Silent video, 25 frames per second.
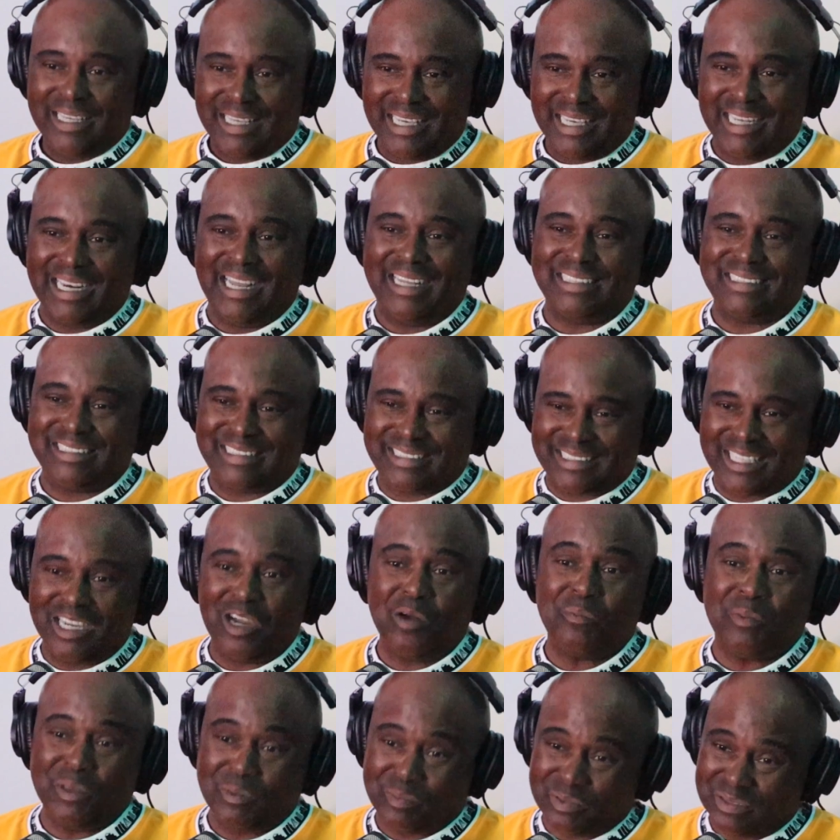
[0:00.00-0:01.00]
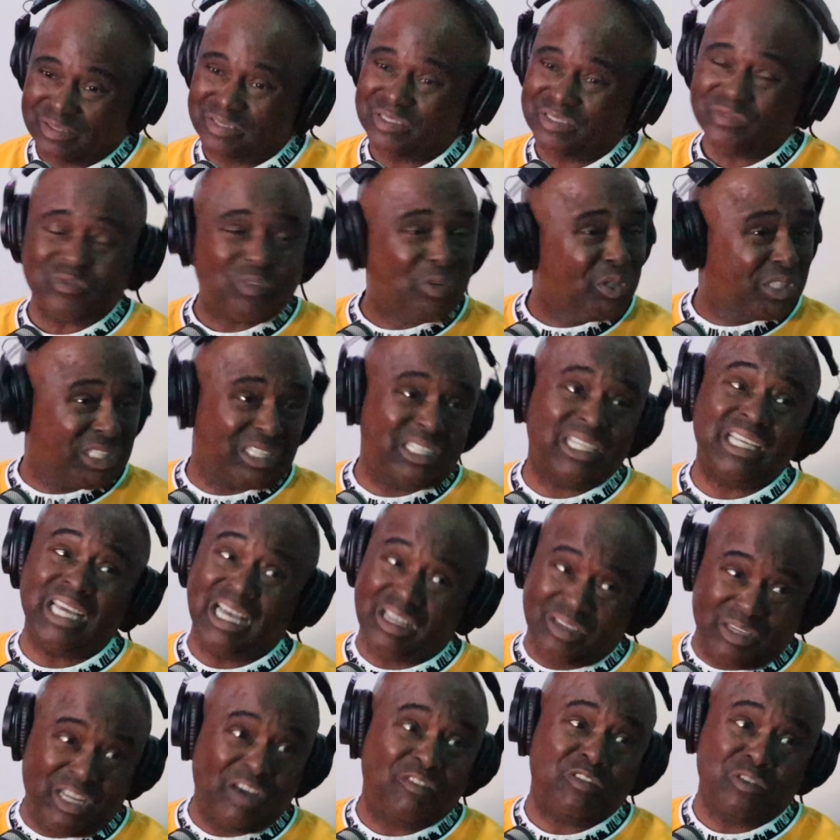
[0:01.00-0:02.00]
And I tell people, unfortunately,
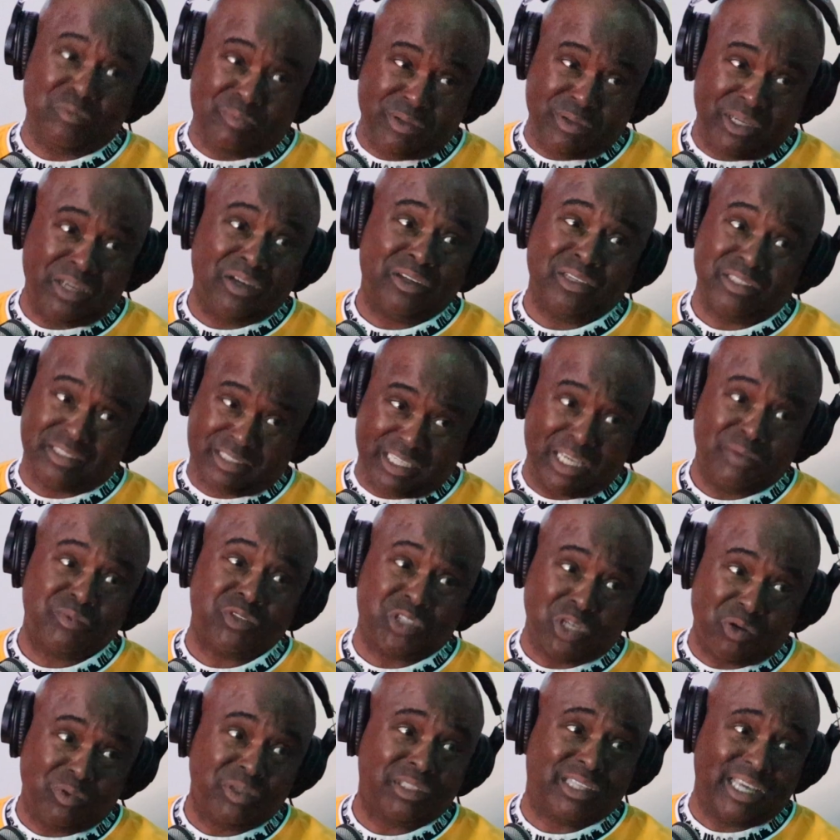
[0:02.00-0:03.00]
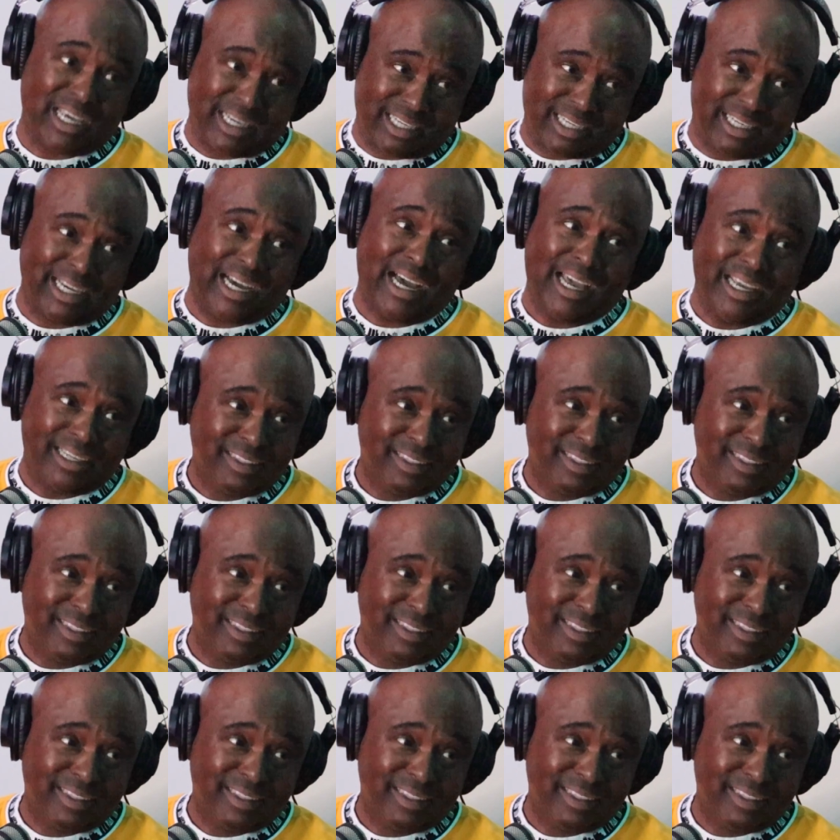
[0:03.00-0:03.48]
I'll never be on the same show with that guy.